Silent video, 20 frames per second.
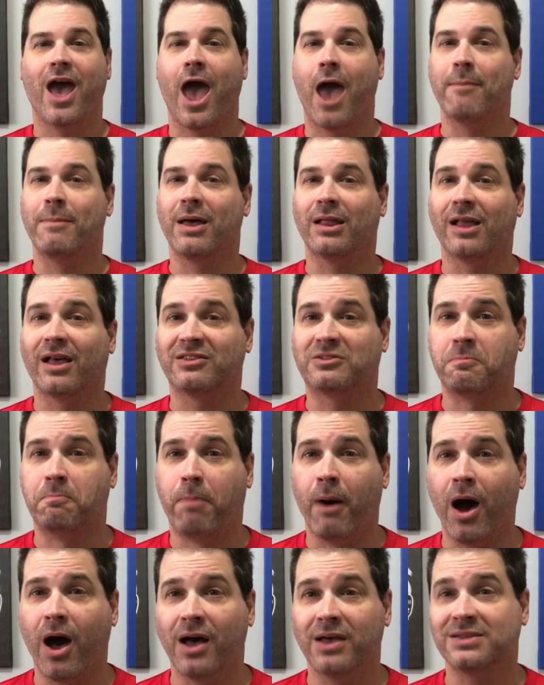MLS
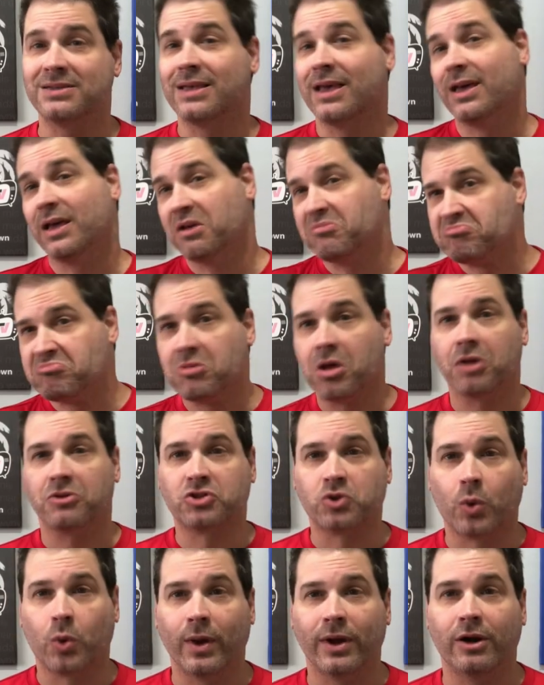Buzz
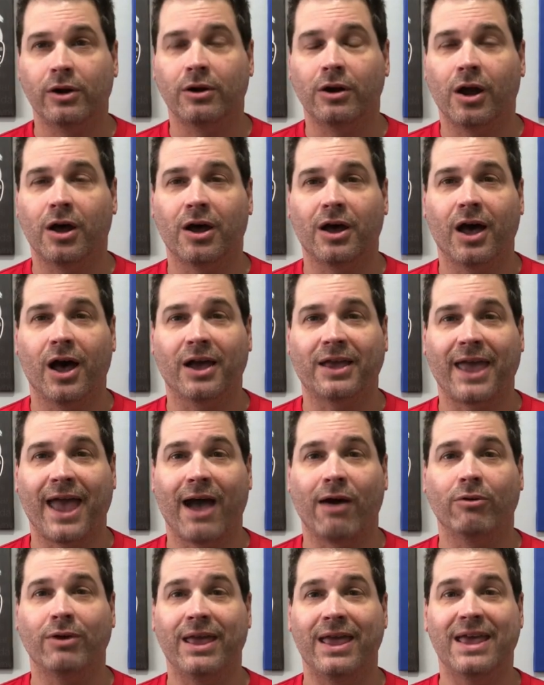Twitter uh, account